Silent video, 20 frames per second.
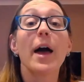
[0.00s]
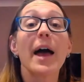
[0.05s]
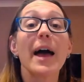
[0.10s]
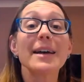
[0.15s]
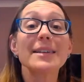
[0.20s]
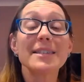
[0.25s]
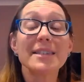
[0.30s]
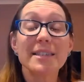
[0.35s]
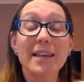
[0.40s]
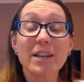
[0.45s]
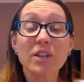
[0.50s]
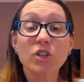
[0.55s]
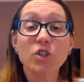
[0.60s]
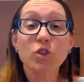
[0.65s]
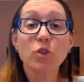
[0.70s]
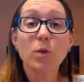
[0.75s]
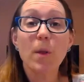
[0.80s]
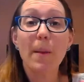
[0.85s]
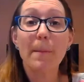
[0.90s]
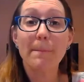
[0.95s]

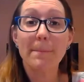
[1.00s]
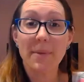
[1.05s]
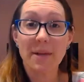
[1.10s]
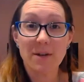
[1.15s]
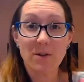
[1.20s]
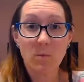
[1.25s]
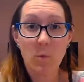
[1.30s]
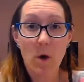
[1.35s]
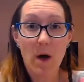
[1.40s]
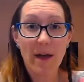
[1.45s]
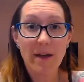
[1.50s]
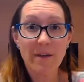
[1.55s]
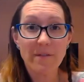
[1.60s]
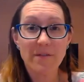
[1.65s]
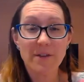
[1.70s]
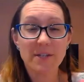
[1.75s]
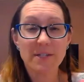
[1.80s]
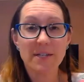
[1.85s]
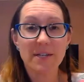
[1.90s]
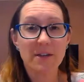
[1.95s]
Essential
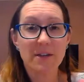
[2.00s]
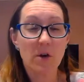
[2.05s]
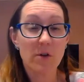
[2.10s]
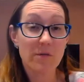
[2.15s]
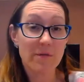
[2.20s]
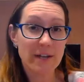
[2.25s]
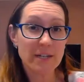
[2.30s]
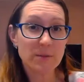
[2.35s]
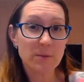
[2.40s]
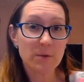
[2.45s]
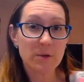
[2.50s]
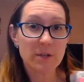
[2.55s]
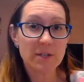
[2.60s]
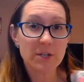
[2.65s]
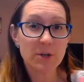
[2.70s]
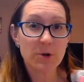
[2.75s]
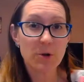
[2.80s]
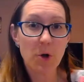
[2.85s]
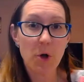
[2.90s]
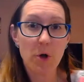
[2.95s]
Midwife. On Facebook, there's
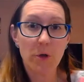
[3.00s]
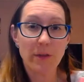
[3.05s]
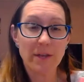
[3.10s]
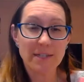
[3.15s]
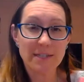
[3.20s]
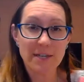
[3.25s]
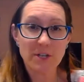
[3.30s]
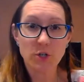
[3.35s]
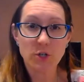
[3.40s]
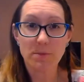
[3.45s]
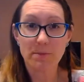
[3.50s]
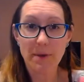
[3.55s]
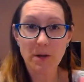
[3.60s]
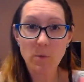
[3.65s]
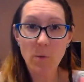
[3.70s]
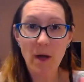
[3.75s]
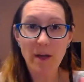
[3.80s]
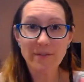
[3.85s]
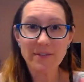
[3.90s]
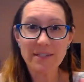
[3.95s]
a girl called the Essential
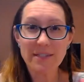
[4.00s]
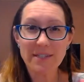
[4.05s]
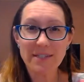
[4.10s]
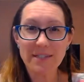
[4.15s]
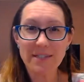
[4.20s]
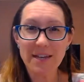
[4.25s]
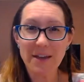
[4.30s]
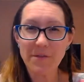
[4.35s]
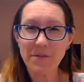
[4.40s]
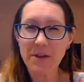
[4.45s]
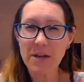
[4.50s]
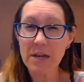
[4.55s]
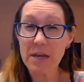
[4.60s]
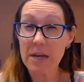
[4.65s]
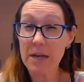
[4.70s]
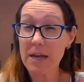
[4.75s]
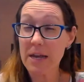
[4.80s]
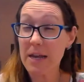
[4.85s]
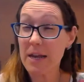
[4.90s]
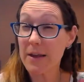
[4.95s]
Midwife.
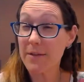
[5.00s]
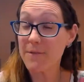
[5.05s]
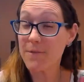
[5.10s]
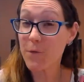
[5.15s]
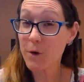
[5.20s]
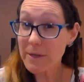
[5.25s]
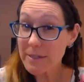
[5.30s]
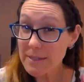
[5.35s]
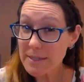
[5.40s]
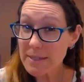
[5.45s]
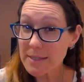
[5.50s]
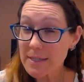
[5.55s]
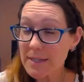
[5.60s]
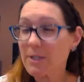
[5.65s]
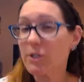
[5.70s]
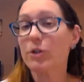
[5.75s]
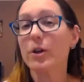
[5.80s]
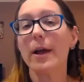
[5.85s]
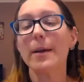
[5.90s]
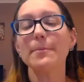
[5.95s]
Stephanie Fritz
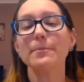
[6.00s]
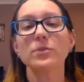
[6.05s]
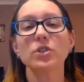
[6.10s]
is her name.